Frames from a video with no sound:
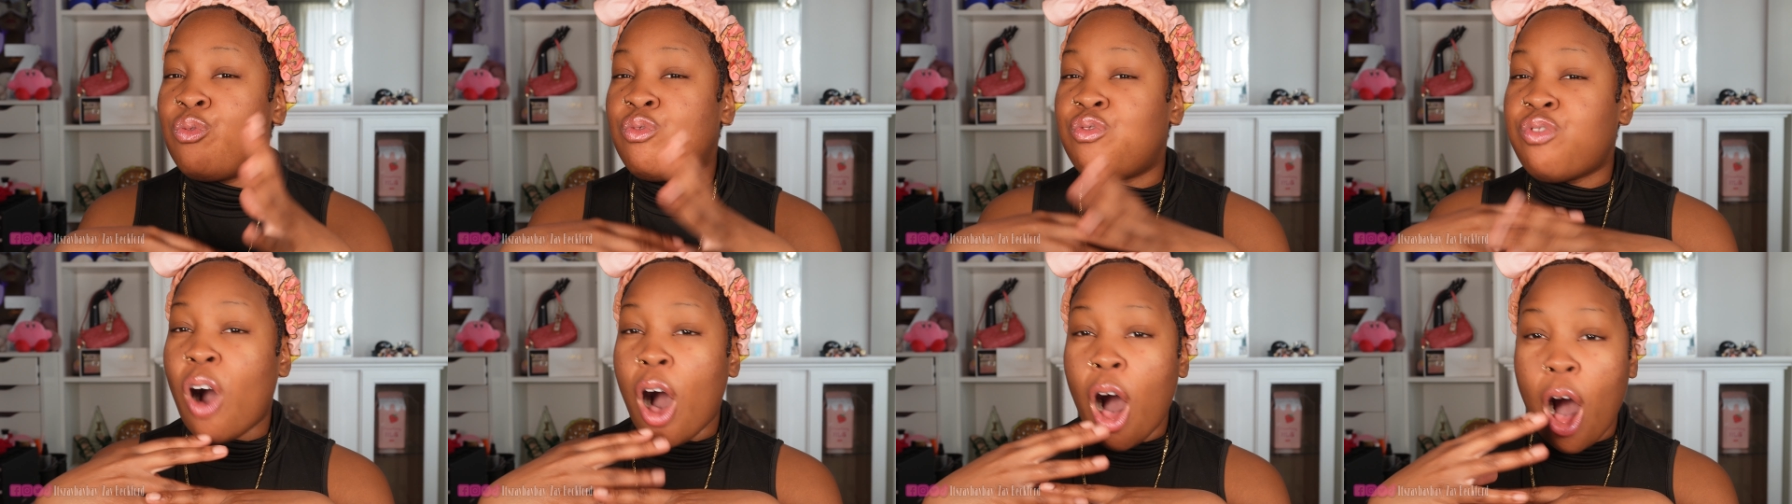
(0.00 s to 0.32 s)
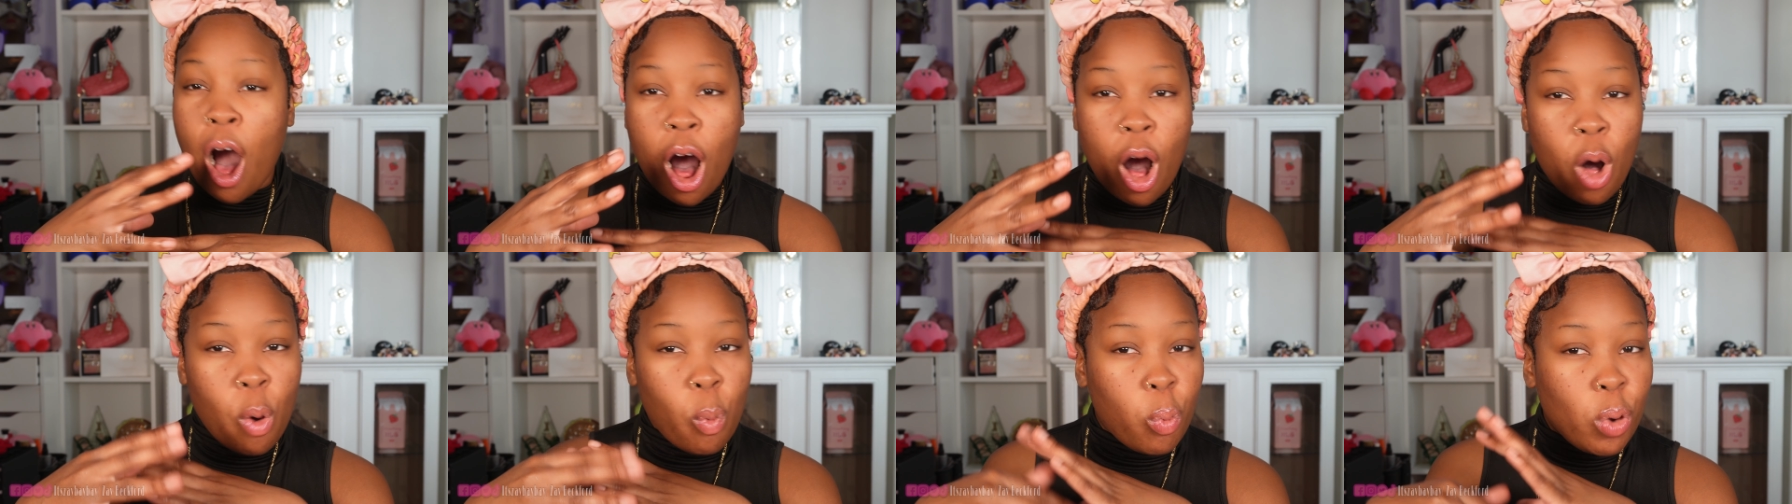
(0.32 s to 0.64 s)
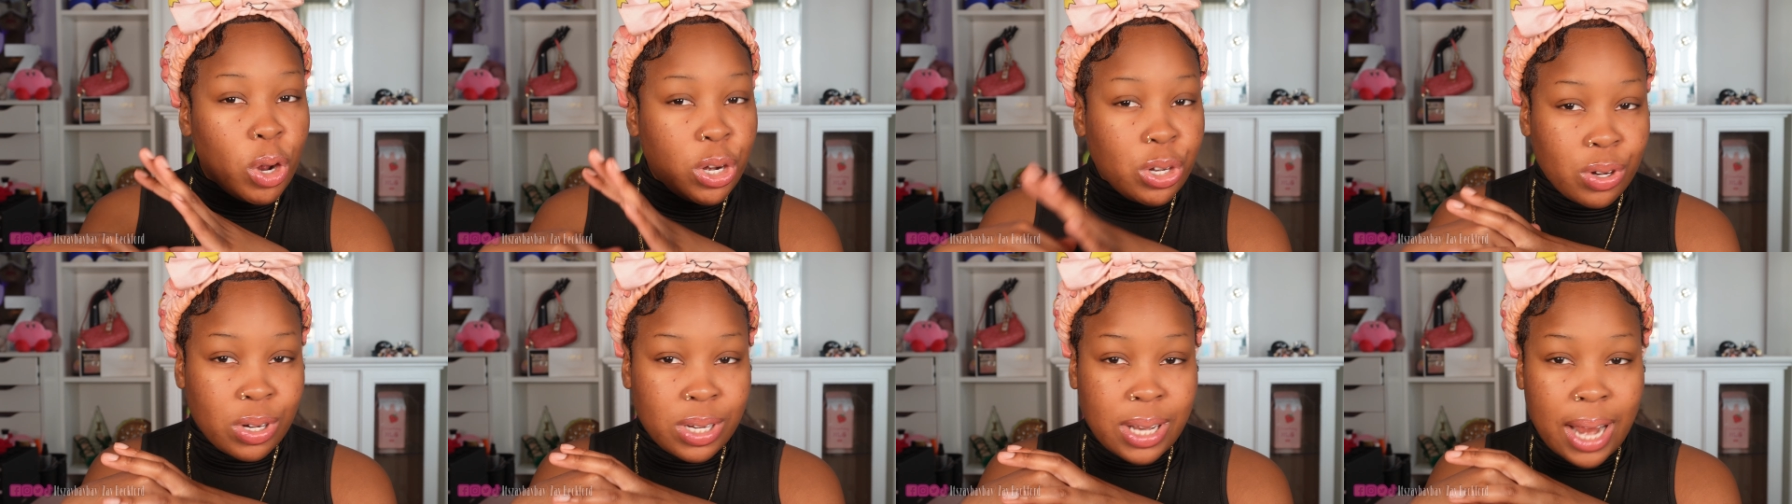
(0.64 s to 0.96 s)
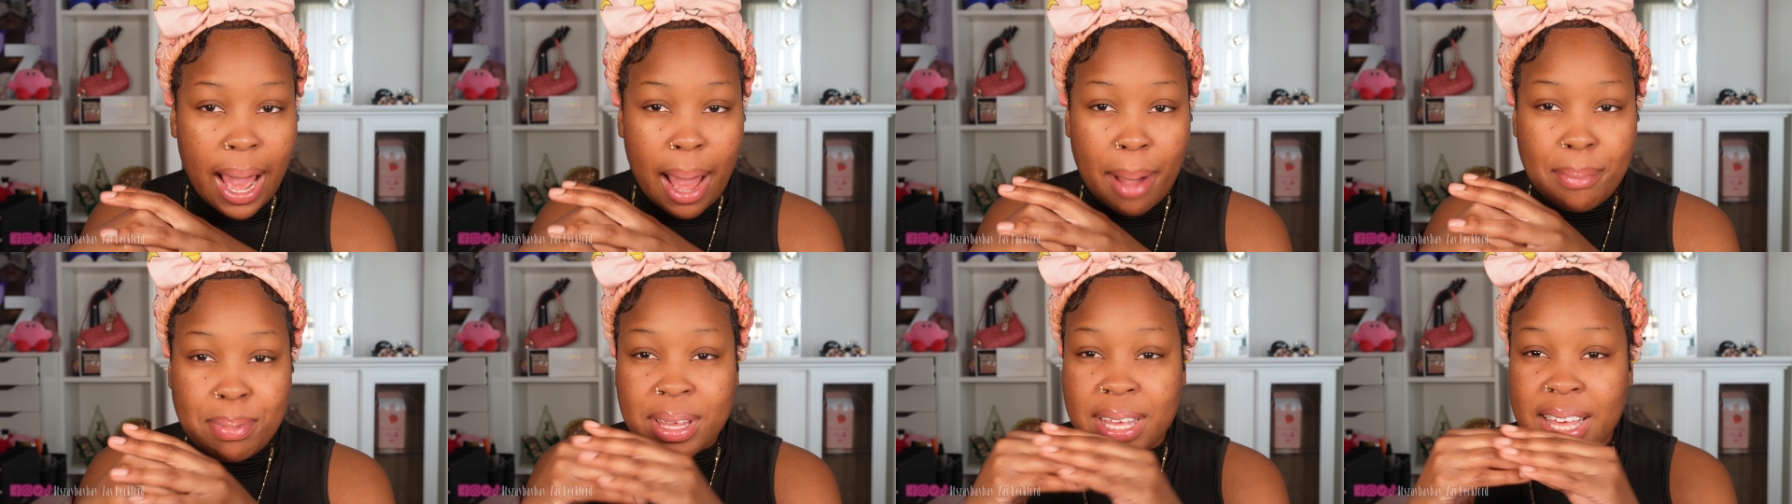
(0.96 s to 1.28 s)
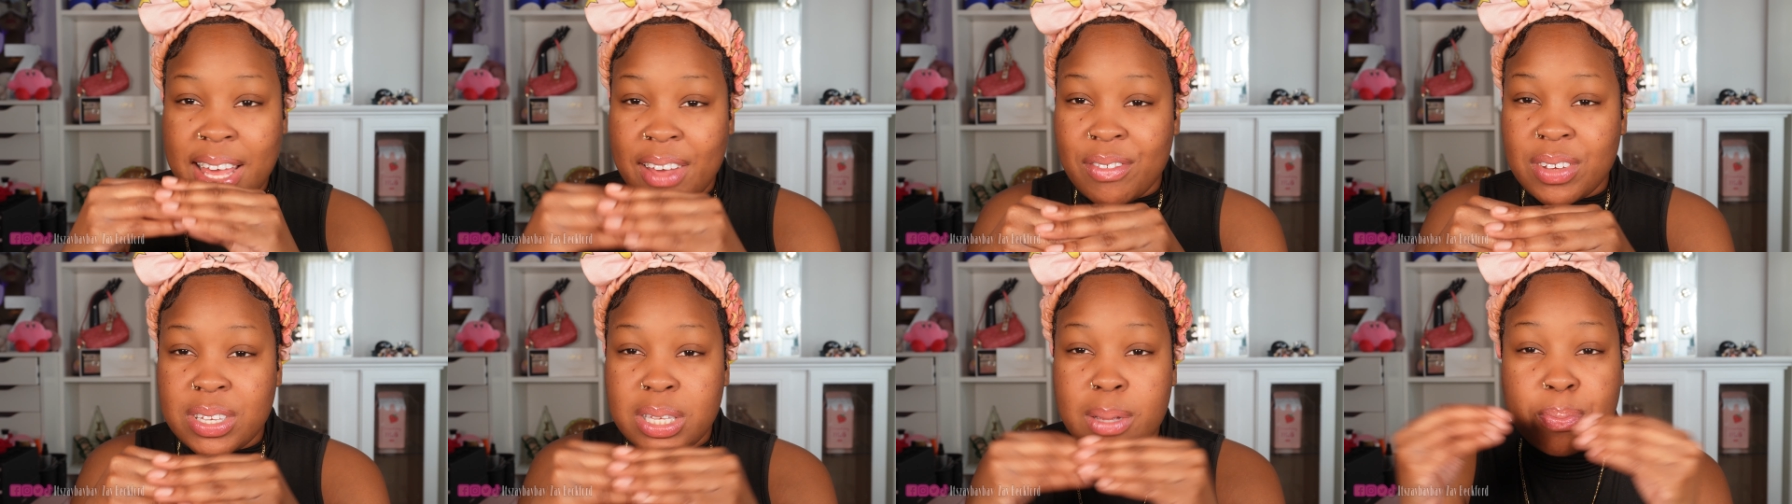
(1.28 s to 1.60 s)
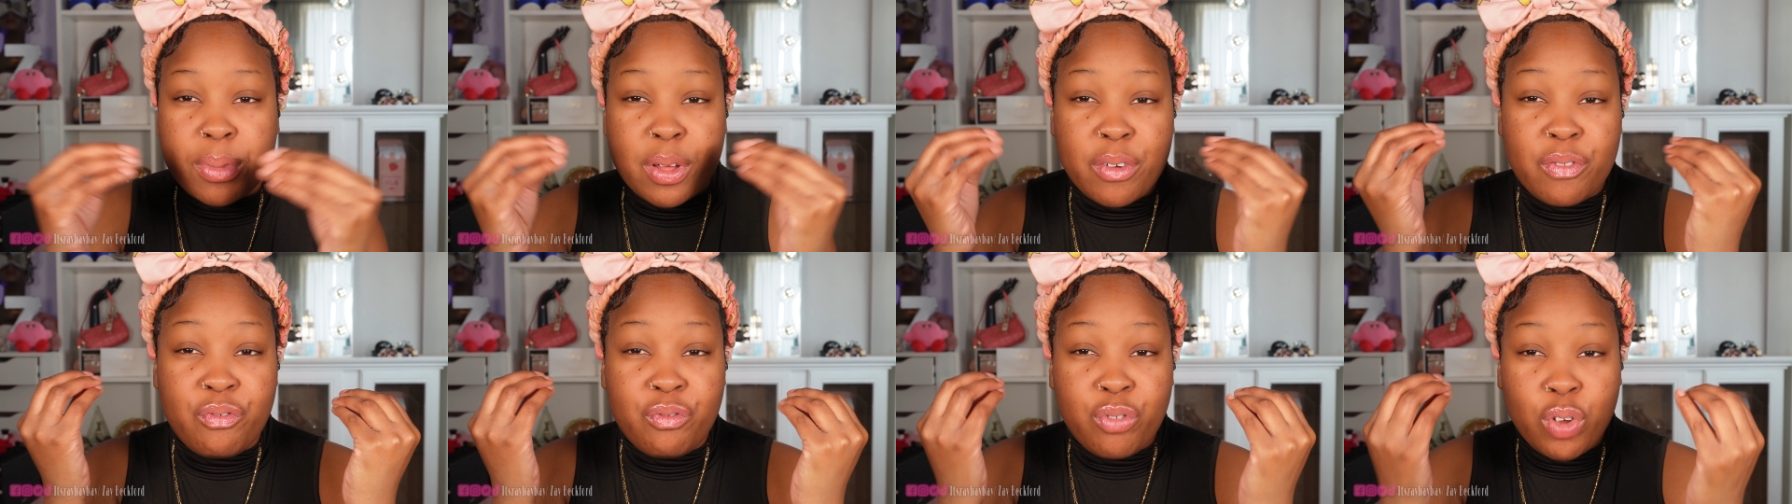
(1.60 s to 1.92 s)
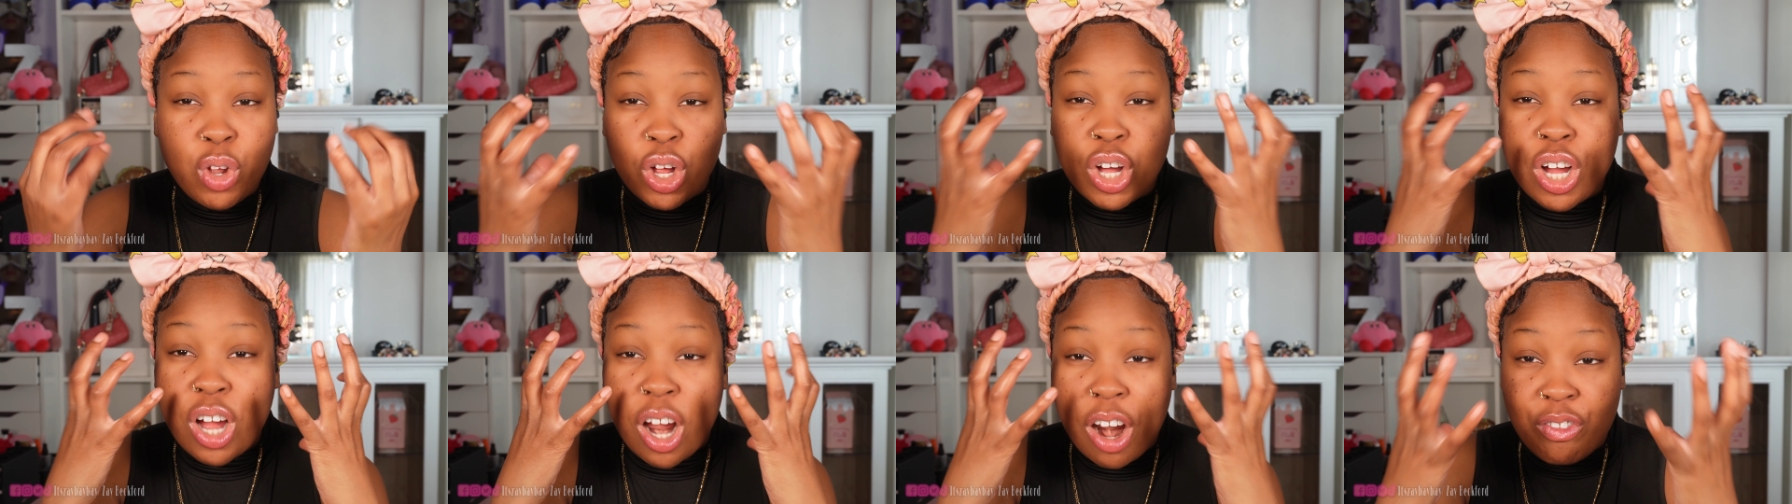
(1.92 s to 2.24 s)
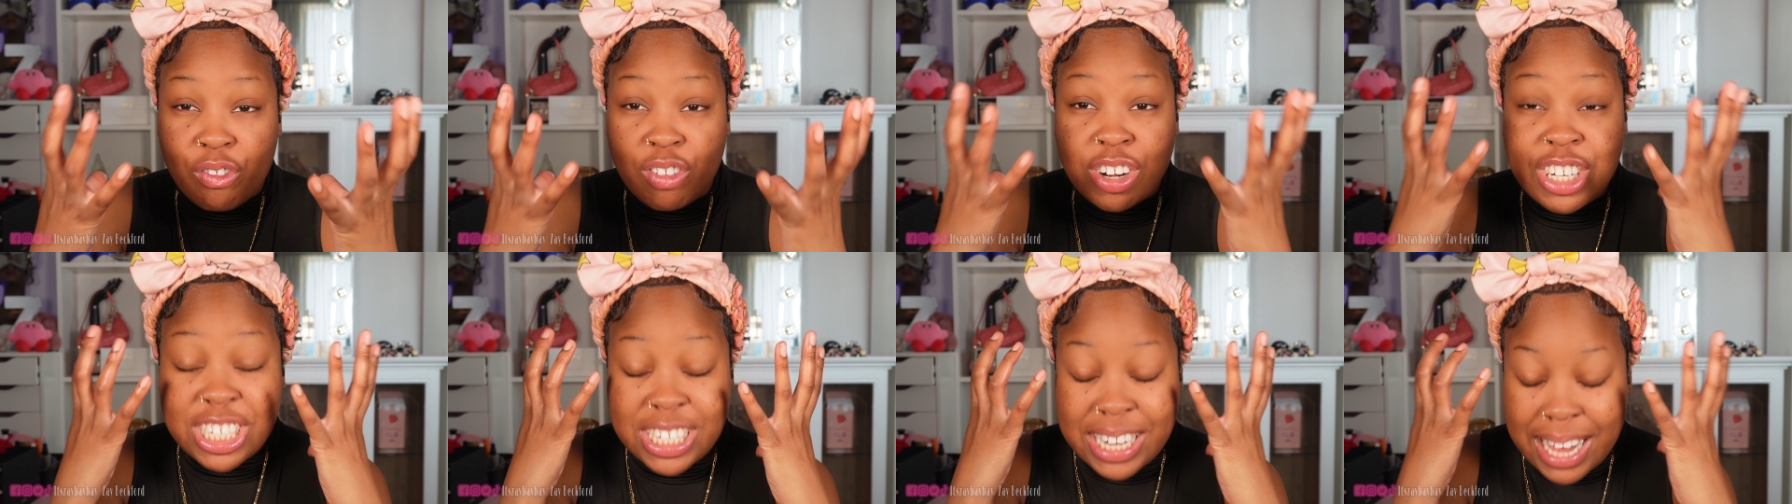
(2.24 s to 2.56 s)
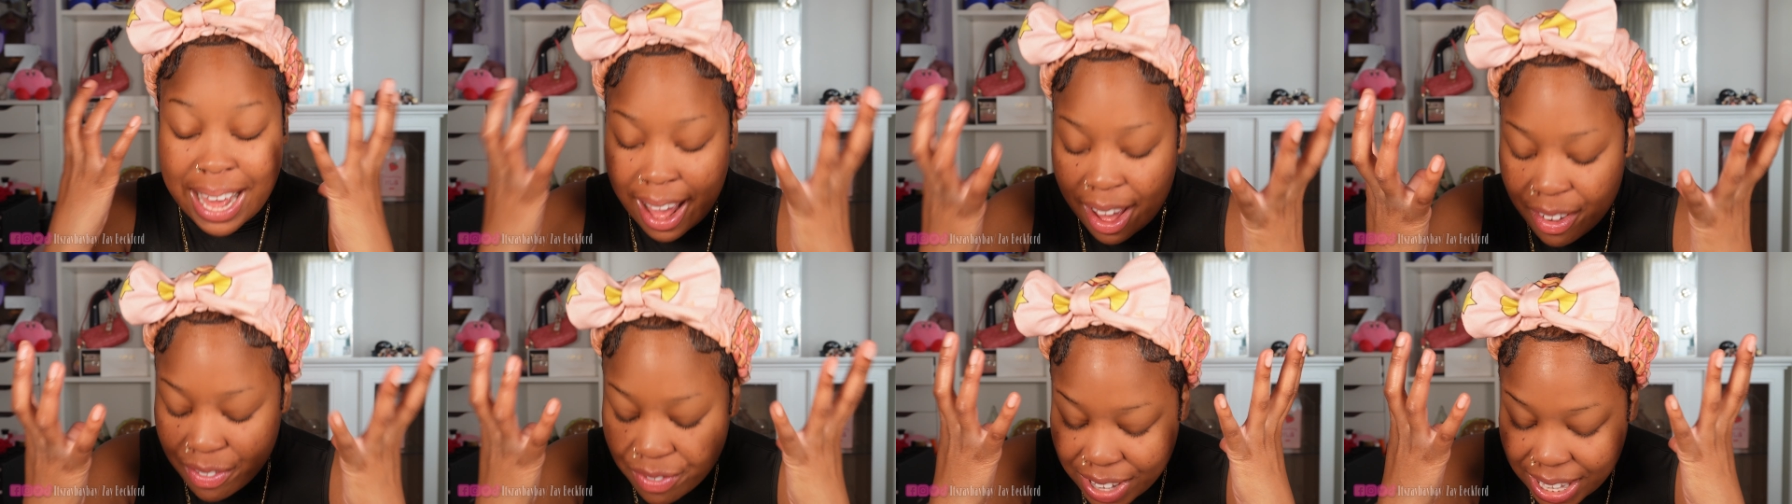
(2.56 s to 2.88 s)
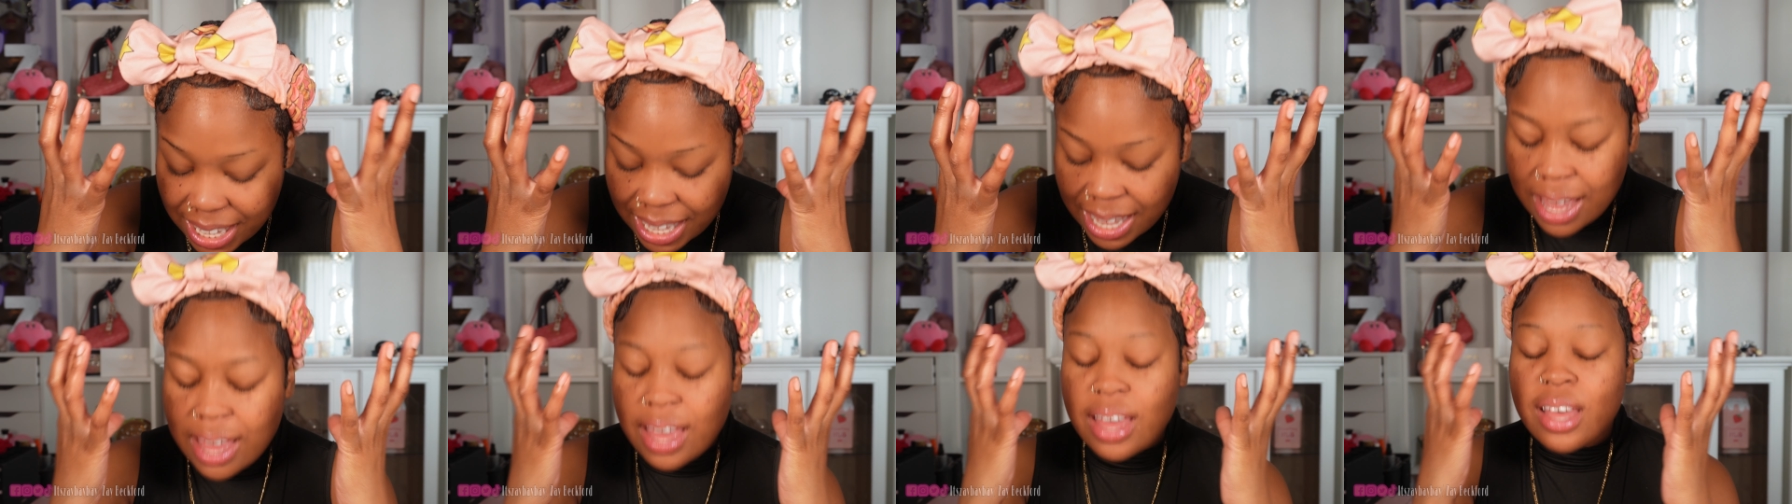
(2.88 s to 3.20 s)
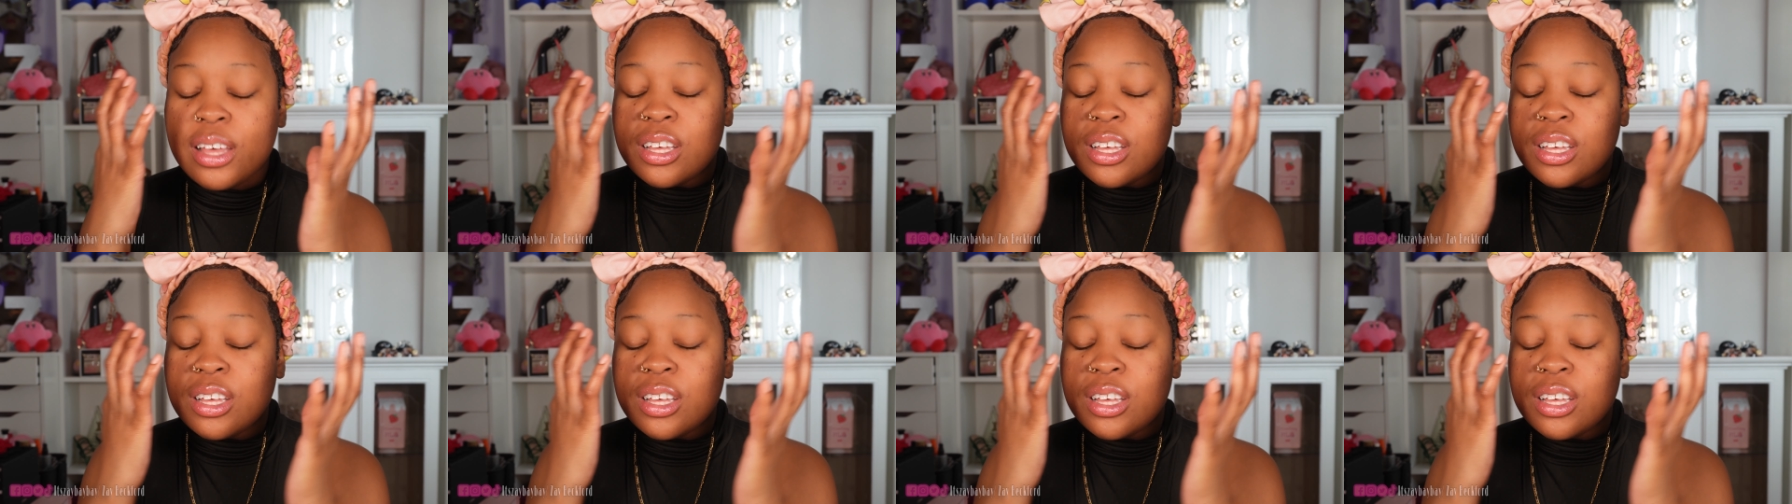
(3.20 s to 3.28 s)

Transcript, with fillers: fall, winter time to give us something full coverage and heavy.